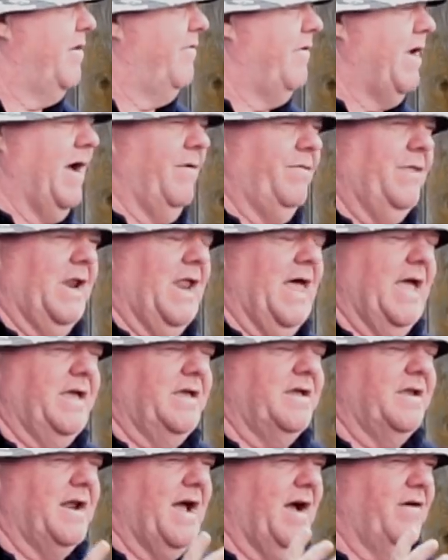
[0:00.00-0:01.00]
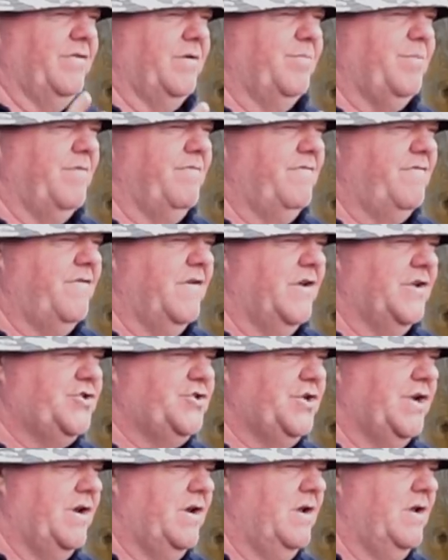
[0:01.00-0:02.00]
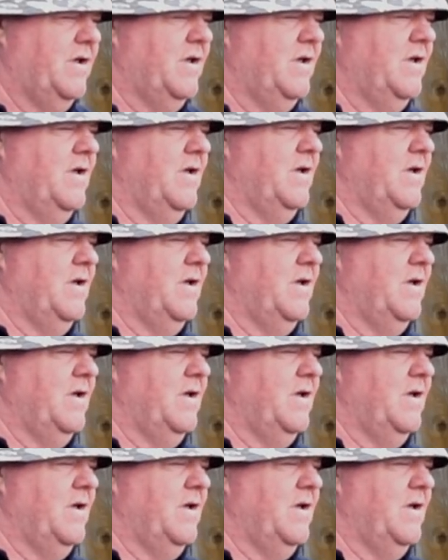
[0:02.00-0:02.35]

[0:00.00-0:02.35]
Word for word: been around the lake and how they've been fishing,